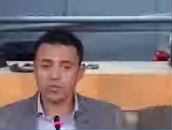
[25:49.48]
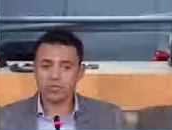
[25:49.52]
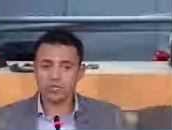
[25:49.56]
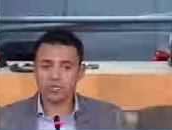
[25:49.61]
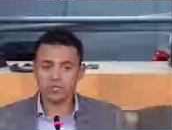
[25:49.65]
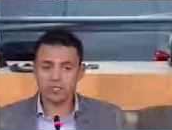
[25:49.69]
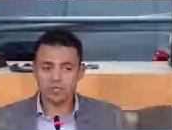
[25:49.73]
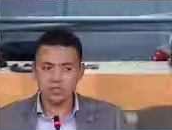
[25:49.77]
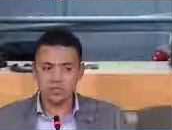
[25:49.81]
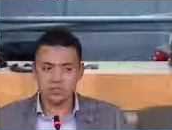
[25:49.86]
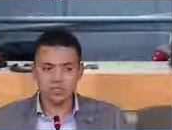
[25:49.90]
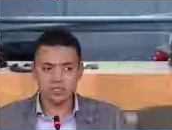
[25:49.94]

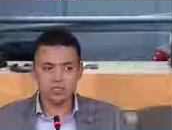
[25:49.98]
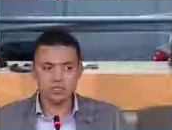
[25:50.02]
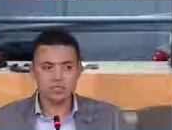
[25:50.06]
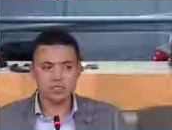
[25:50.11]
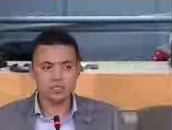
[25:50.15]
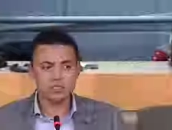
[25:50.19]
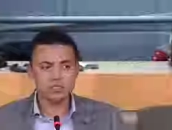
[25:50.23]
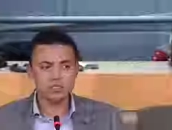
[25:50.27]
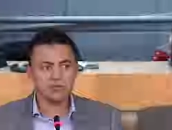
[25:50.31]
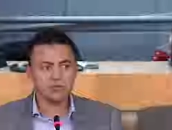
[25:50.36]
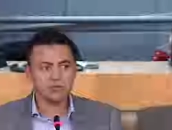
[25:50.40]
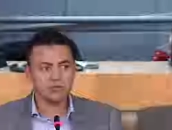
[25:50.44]
So Dialogue
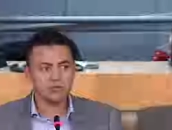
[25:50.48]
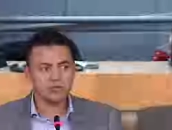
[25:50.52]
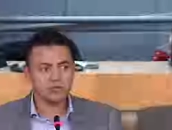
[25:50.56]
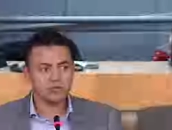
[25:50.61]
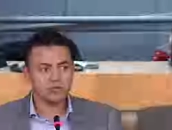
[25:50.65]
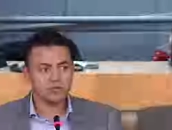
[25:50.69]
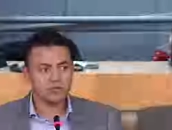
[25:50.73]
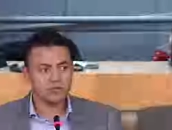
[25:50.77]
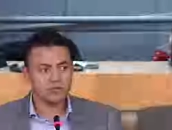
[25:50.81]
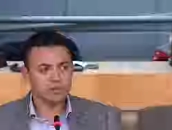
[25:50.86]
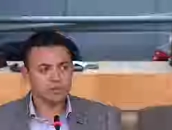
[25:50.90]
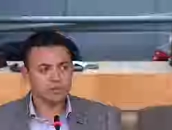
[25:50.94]

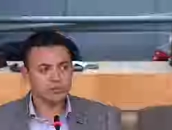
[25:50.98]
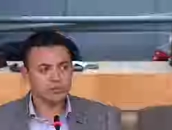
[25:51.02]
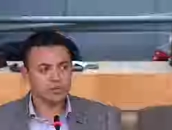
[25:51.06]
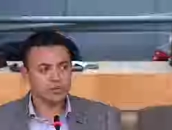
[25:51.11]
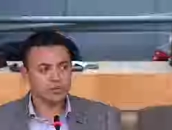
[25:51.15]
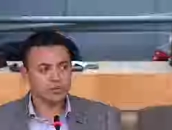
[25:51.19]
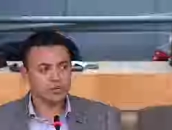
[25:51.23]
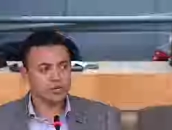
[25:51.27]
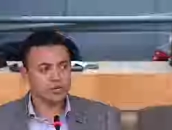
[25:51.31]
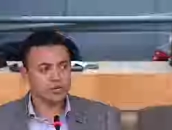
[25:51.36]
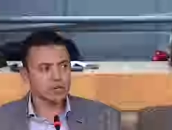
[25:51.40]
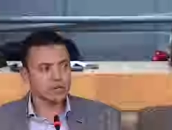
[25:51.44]
New-Brunswick,
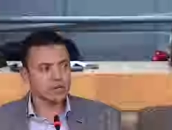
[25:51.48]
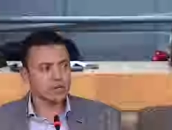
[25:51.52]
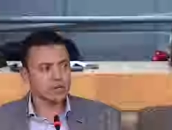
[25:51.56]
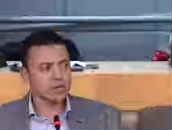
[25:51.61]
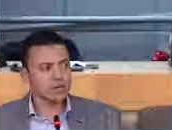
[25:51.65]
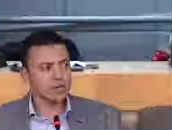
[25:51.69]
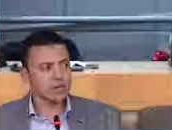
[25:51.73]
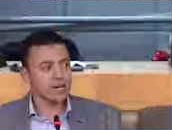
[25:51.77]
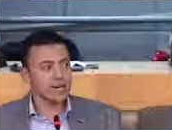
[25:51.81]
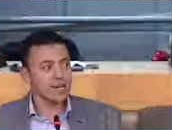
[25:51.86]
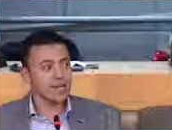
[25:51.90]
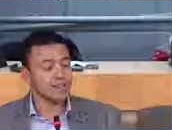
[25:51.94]
this
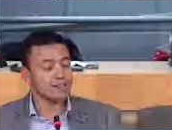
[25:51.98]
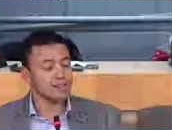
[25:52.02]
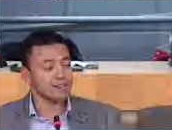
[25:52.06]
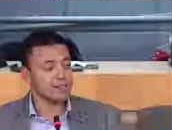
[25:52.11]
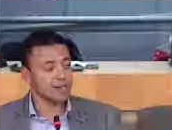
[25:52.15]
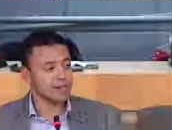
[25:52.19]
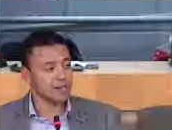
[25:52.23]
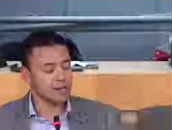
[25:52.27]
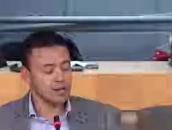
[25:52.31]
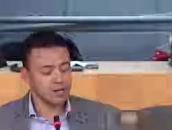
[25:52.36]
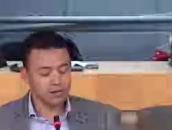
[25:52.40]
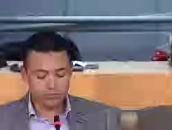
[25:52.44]
initiative
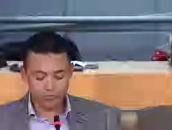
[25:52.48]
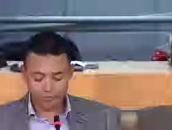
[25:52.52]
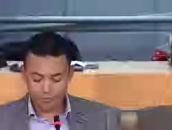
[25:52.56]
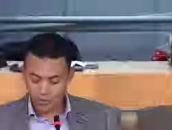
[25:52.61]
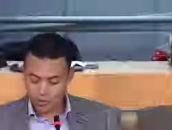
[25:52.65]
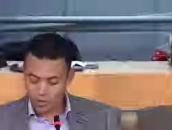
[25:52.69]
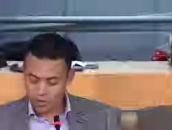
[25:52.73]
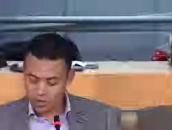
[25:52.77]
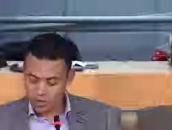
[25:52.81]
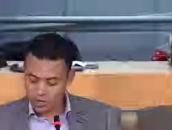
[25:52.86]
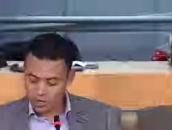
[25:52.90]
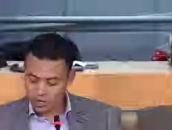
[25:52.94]

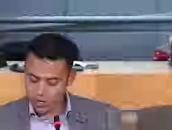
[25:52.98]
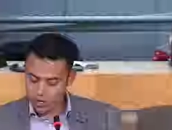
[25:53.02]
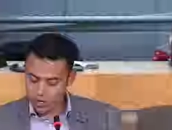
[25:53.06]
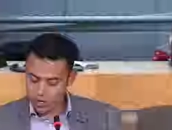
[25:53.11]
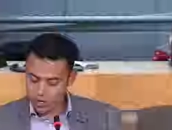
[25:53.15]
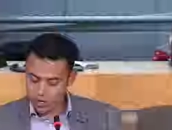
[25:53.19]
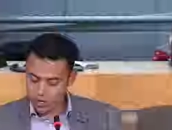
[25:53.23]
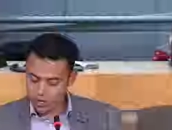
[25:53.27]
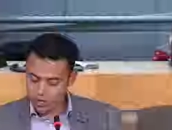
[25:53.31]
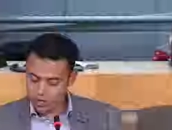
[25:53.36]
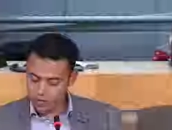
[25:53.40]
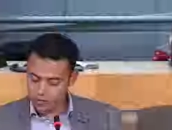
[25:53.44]
that
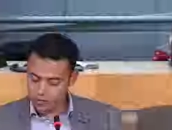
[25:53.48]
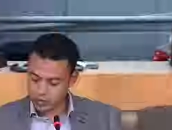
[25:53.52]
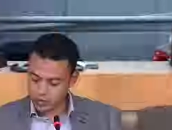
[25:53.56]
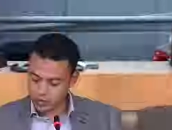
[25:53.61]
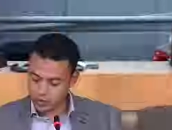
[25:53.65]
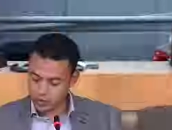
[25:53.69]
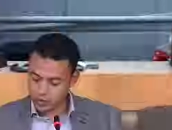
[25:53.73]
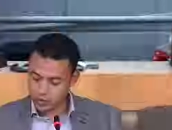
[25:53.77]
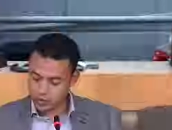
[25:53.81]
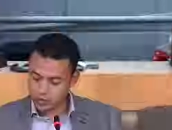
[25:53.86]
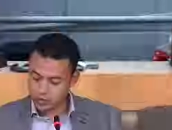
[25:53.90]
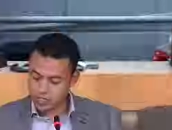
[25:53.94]

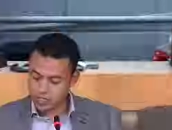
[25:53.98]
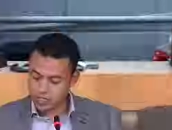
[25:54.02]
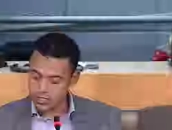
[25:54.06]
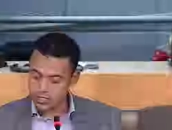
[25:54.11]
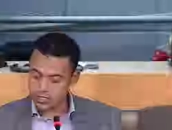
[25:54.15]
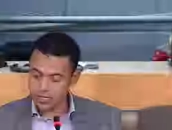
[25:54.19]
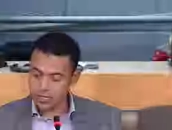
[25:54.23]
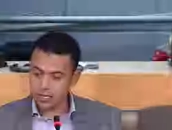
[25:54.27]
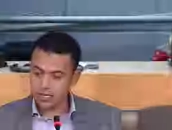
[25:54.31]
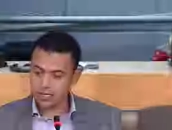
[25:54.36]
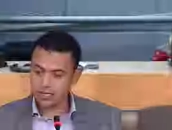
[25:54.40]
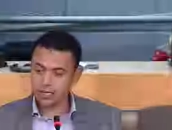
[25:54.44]
you've
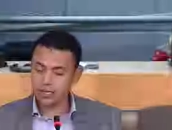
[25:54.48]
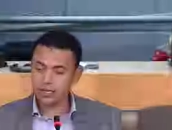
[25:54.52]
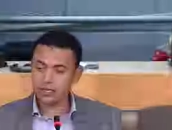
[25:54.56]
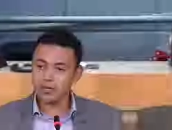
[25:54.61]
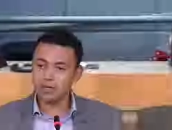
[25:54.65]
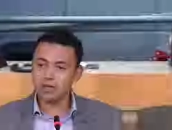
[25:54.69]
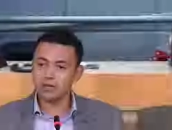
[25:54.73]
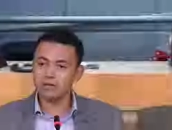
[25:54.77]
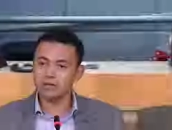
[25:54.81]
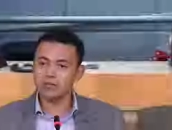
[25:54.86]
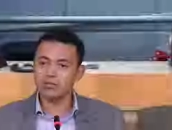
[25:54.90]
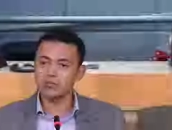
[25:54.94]

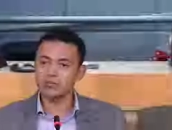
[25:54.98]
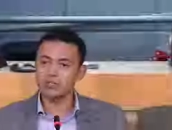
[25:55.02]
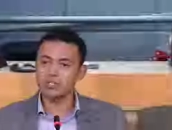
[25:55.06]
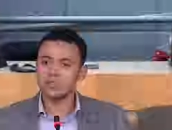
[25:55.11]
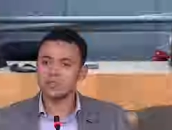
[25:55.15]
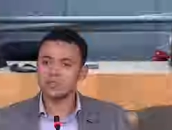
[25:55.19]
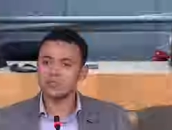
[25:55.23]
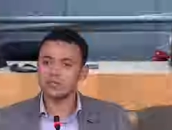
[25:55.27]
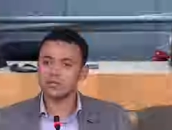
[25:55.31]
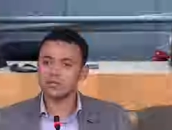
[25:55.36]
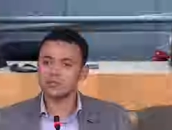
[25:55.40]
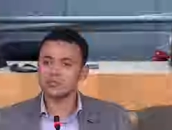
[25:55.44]
adopted,
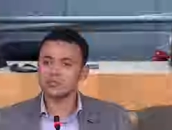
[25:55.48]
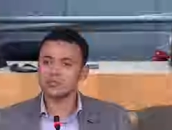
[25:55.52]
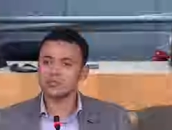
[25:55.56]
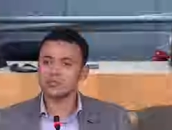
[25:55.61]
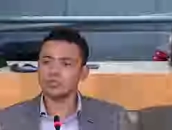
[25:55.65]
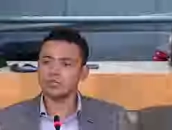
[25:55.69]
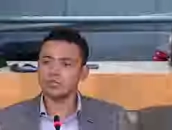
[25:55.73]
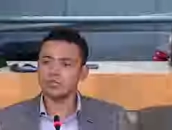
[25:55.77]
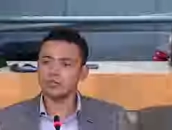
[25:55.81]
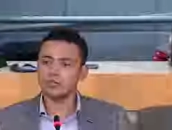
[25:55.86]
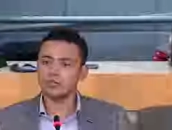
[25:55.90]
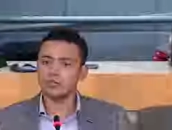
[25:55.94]

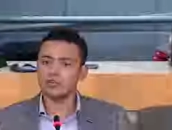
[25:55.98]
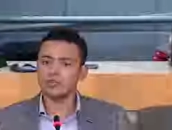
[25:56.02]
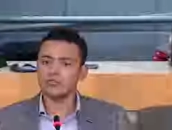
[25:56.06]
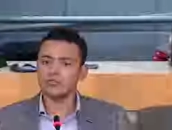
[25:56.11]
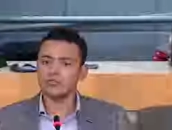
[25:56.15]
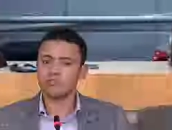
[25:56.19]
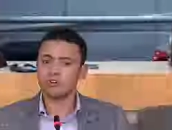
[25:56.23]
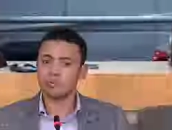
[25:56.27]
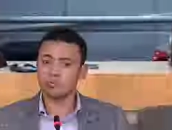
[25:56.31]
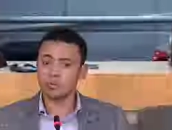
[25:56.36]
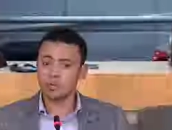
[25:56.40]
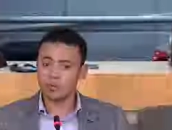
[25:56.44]
consists in
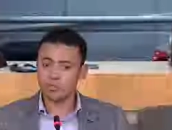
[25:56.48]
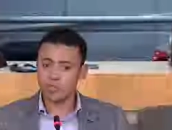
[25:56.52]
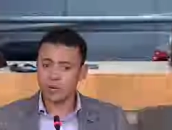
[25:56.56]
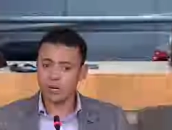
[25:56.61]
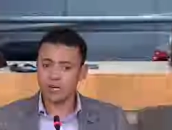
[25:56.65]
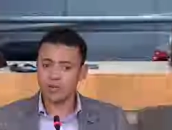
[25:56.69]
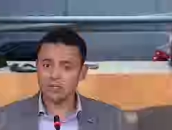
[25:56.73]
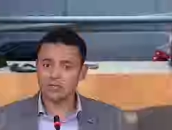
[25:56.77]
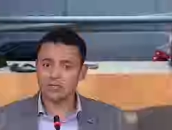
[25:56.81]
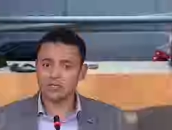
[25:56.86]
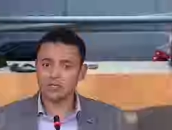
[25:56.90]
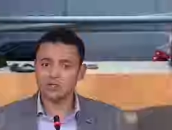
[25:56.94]
creating
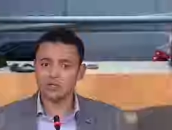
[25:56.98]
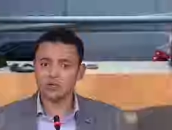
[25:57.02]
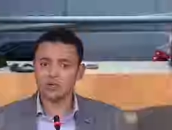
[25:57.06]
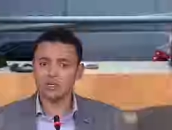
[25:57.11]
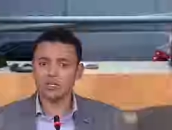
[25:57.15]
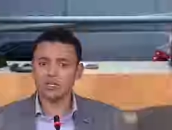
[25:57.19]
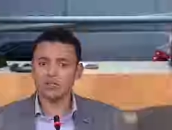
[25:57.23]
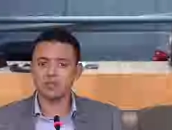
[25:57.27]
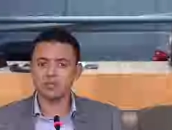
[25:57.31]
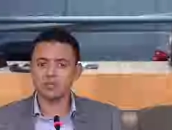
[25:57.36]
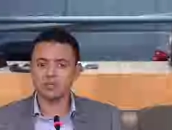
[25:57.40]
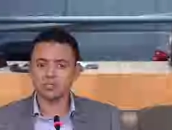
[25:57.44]
an
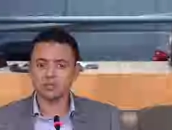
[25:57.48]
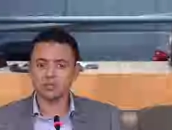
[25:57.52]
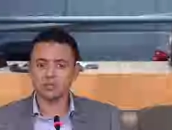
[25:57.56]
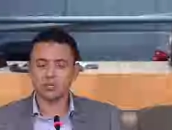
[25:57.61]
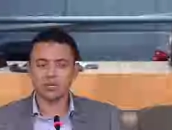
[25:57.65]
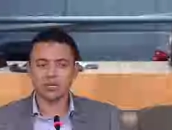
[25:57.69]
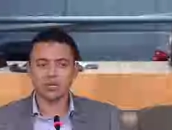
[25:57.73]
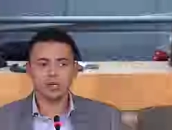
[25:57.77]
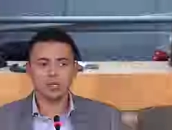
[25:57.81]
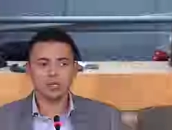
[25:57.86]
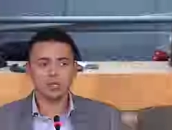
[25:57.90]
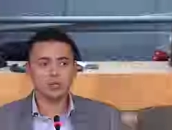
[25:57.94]
action
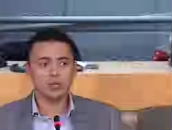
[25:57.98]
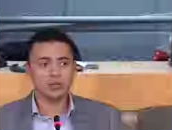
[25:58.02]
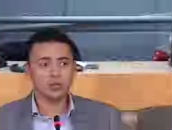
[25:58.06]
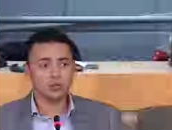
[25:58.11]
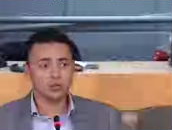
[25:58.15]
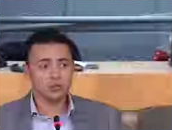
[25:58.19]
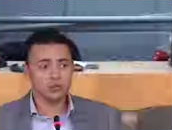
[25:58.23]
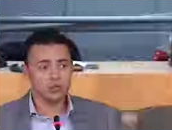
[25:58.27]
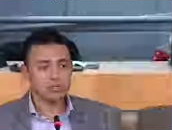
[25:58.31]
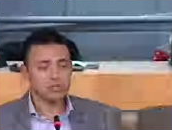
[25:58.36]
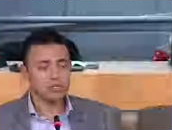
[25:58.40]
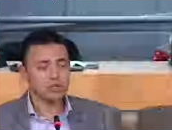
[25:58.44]
committee
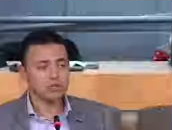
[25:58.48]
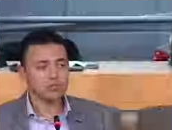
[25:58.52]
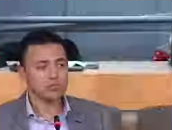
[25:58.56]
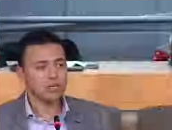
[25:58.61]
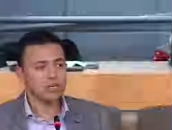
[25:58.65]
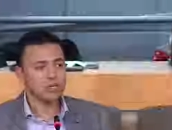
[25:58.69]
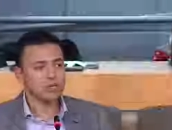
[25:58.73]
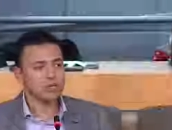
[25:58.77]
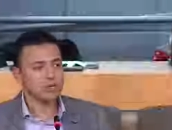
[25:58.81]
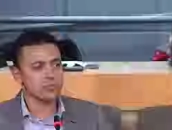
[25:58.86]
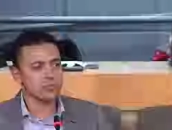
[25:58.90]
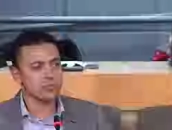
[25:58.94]

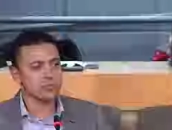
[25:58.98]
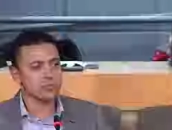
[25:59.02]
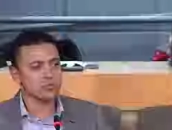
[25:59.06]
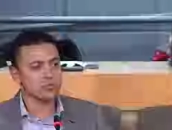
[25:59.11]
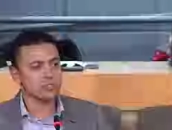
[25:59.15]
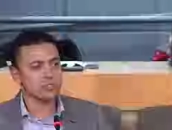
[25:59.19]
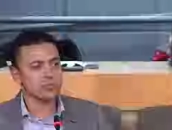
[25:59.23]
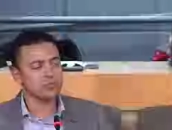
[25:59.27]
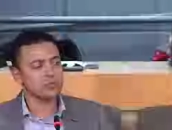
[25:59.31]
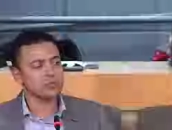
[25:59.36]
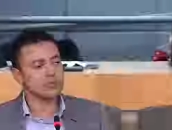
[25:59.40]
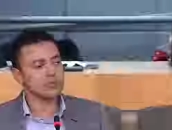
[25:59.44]
formed of
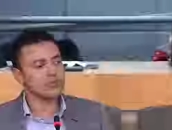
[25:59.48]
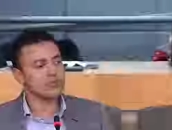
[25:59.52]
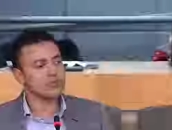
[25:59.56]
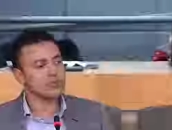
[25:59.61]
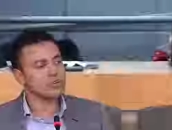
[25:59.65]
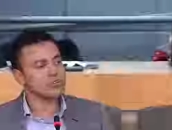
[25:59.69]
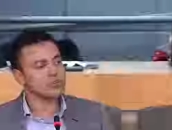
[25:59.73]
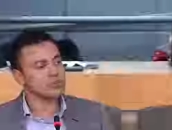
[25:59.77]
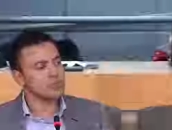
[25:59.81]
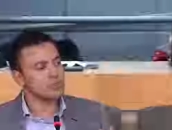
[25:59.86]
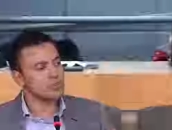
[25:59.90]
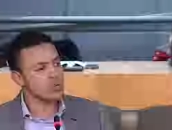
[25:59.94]

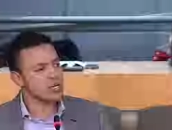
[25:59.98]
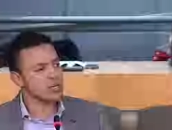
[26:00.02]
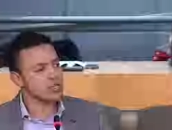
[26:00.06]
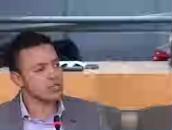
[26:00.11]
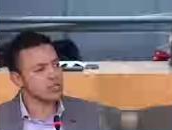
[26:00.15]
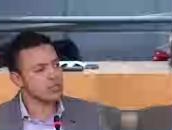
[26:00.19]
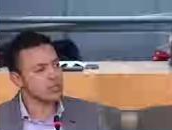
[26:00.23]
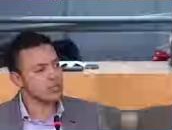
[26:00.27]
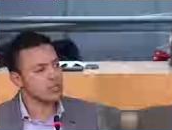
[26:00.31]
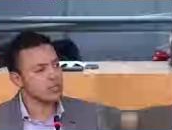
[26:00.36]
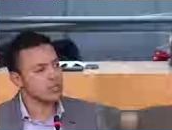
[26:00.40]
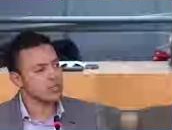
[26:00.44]

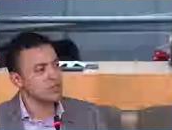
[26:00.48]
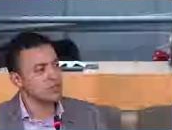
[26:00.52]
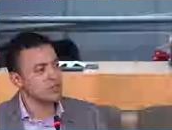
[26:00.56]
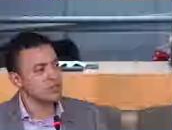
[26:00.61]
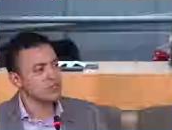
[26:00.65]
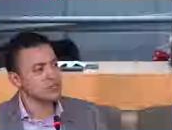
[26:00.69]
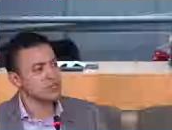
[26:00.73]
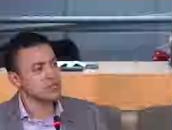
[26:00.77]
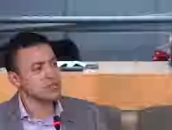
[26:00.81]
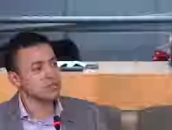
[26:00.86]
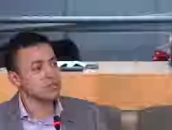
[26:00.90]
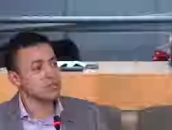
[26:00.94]
citizens of
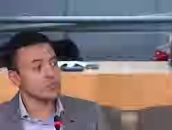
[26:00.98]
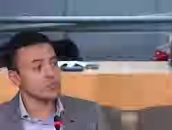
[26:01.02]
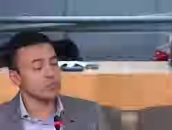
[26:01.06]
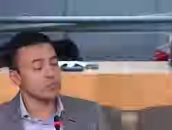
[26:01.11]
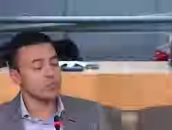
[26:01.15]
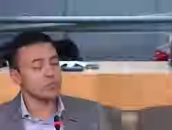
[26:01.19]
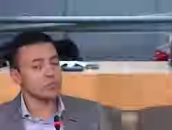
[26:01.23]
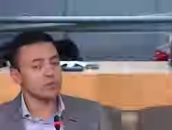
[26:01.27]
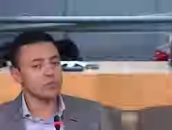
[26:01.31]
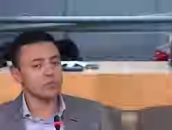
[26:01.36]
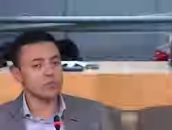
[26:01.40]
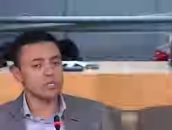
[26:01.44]
this
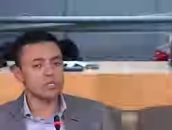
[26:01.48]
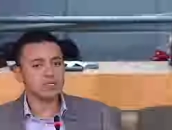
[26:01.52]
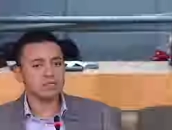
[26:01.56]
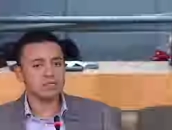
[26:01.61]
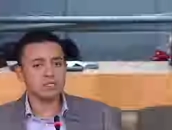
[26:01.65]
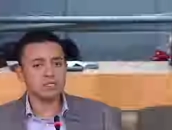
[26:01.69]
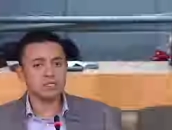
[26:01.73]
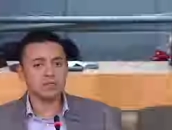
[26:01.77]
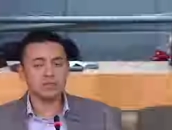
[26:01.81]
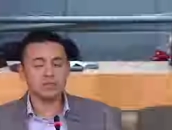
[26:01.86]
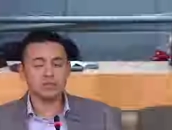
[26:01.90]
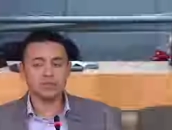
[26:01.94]
community
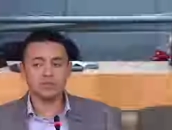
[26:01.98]
to